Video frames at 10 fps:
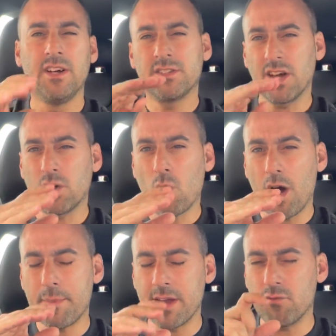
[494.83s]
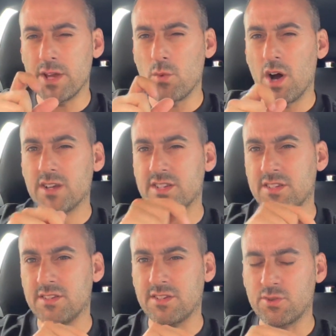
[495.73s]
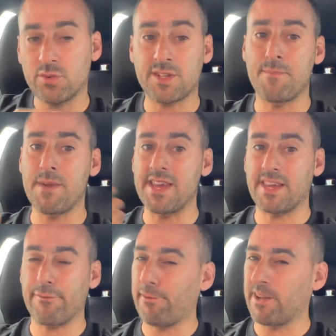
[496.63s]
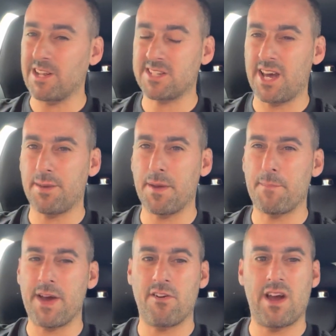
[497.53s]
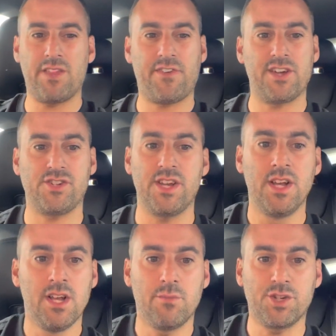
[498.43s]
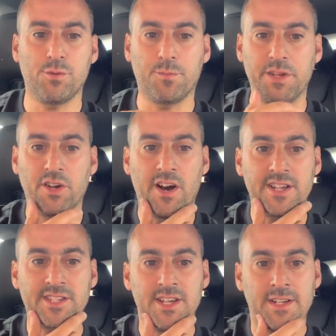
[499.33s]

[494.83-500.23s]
done quite a bit rework to the exhaust to make it finally sound a bit better out of the factory, which would be nice.